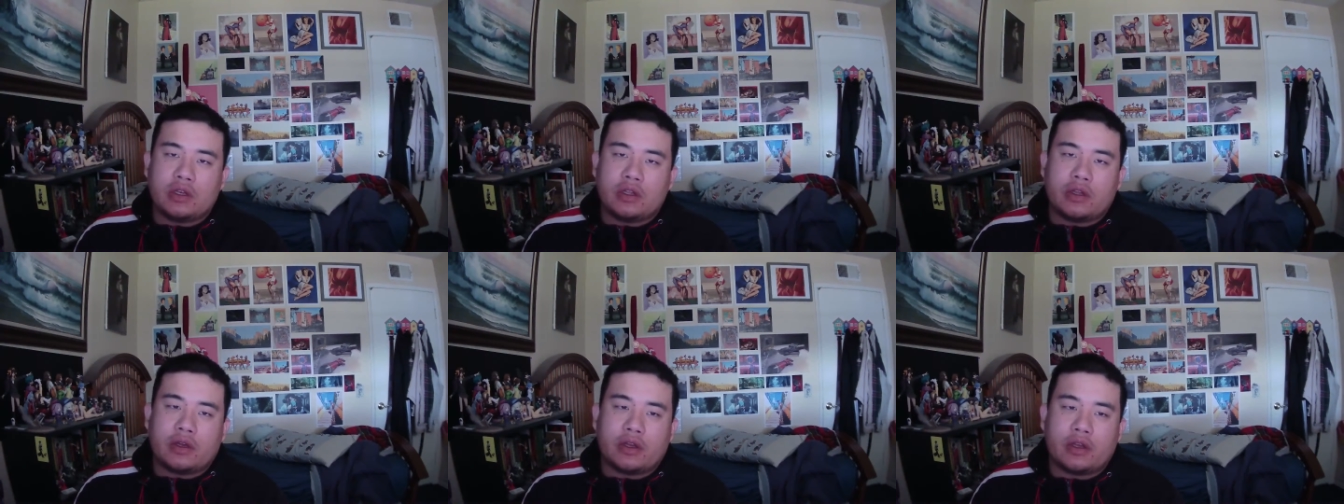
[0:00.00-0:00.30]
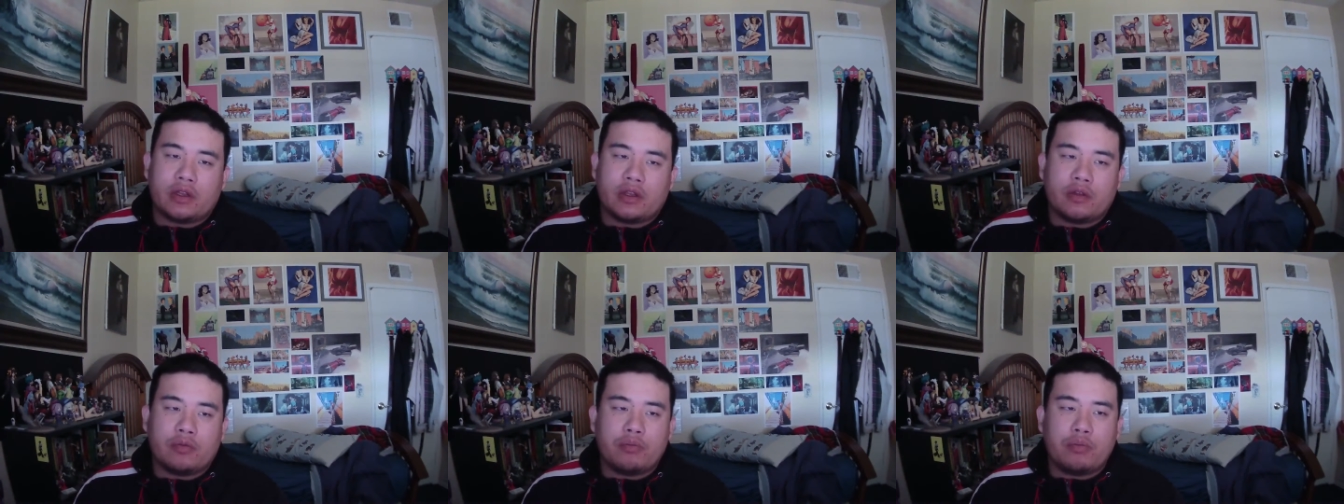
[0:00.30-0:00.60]

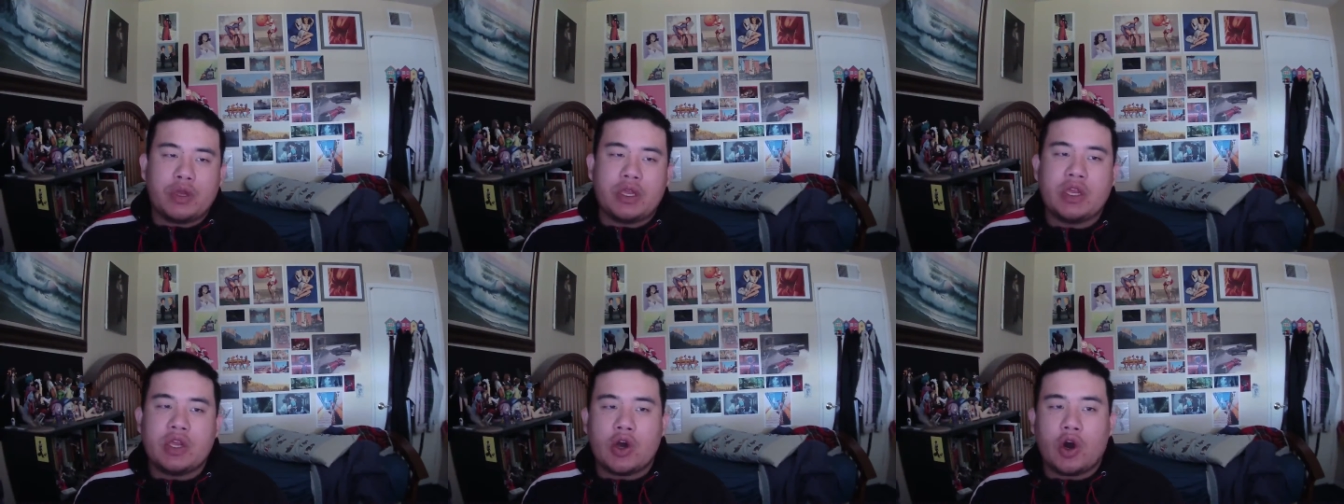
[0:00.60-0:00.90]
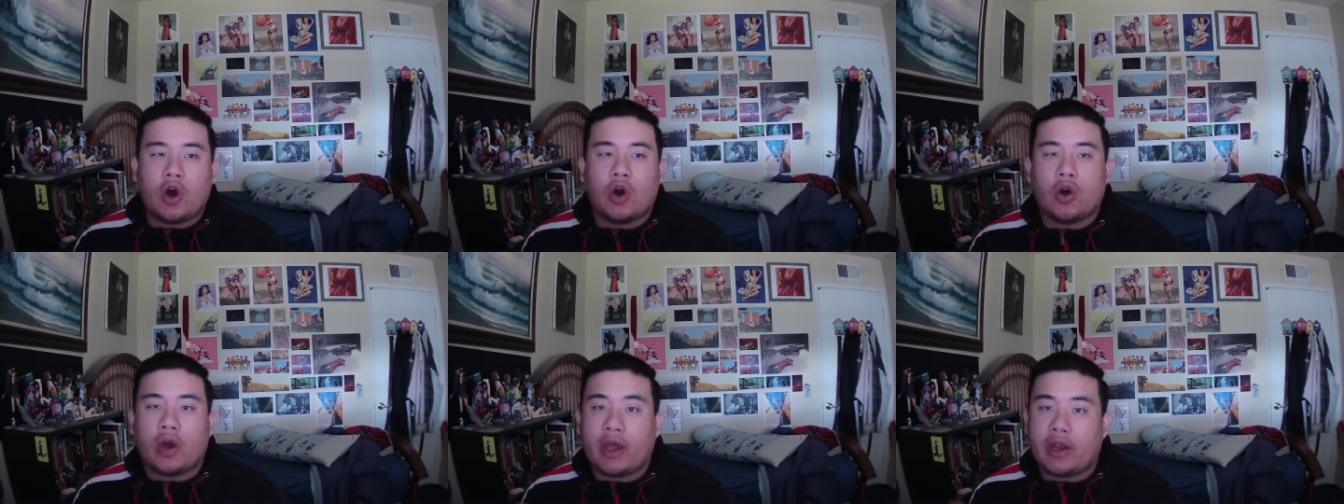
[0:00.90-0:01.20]
like the be
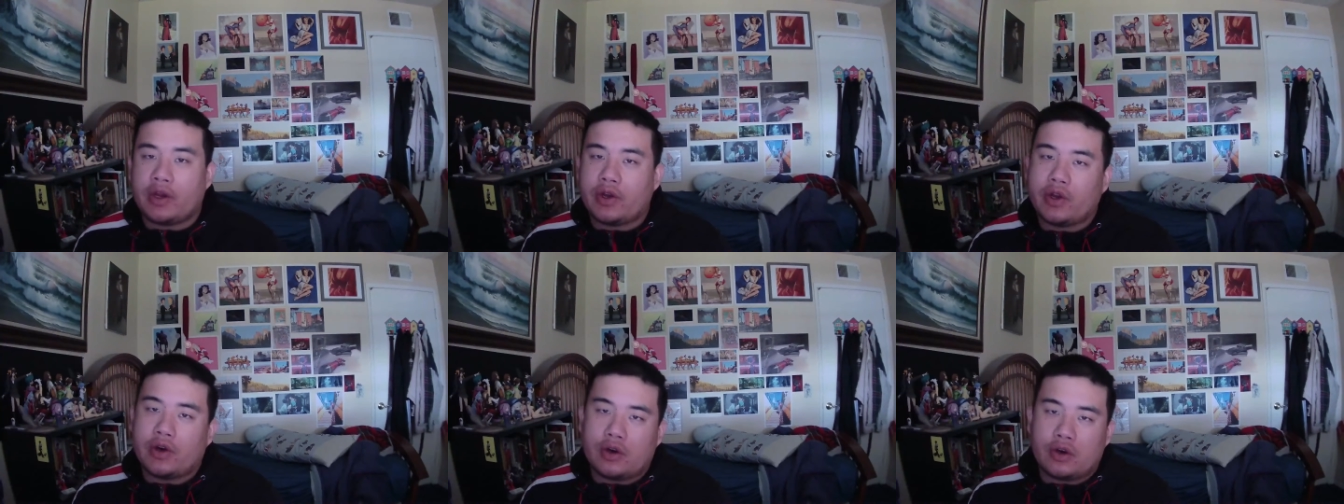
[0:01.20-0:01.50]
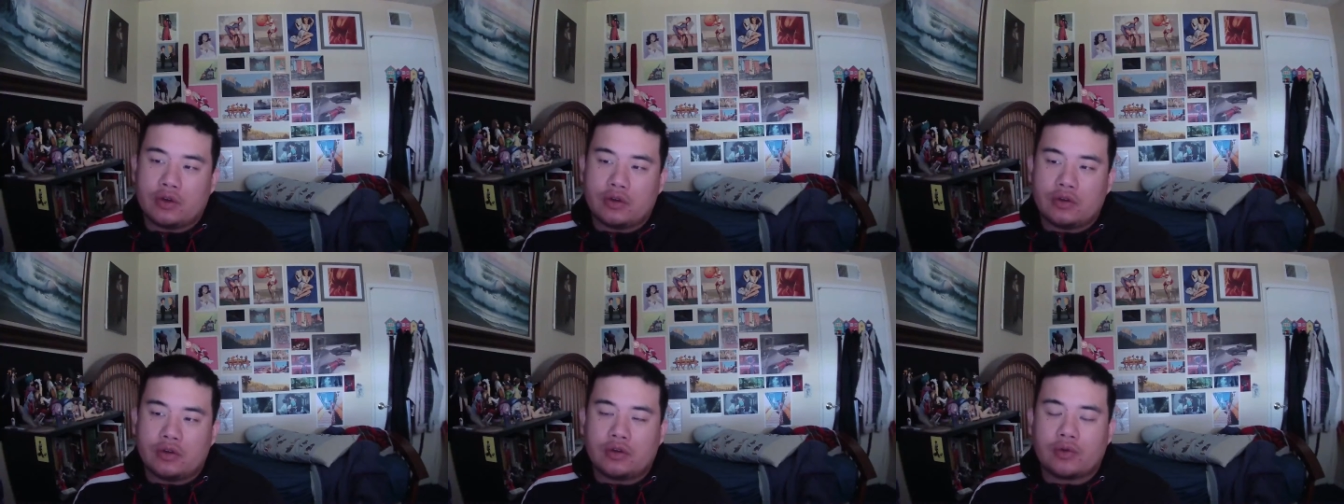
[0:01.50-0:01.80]
all end
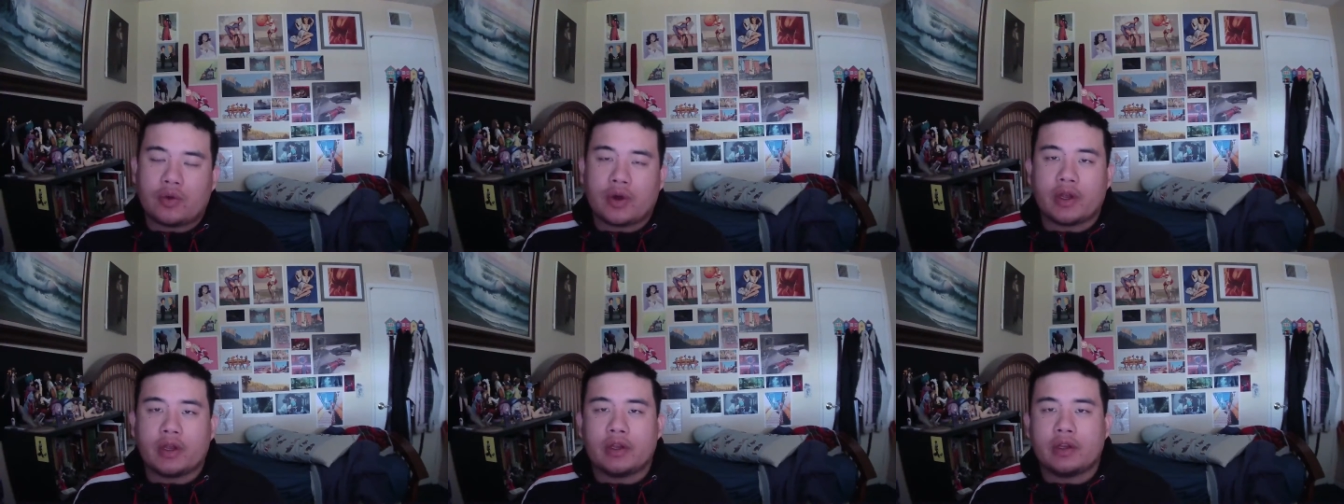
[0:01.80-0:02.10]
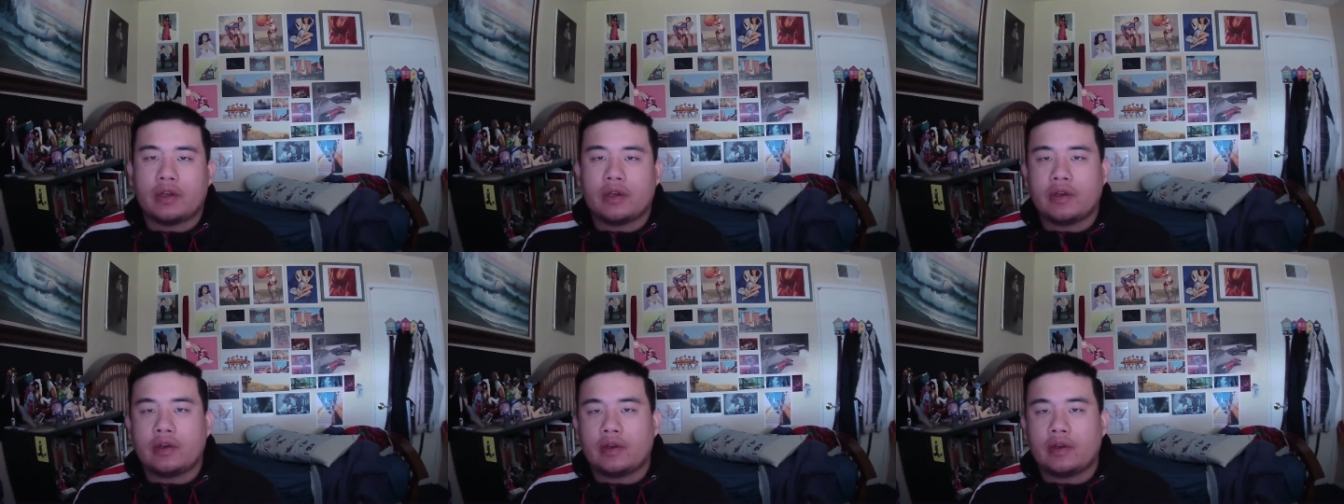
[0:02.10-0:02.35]
all, right?